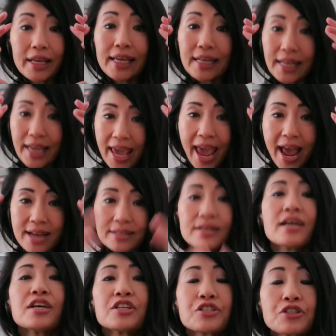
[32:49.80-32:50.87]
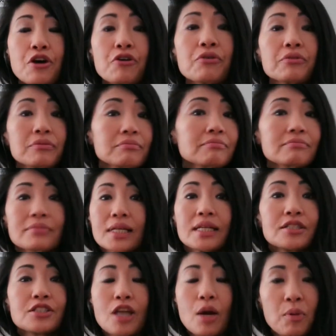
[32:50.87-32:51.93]
in a can. So
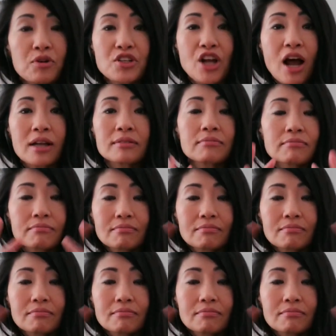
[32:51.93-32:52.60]
double shot,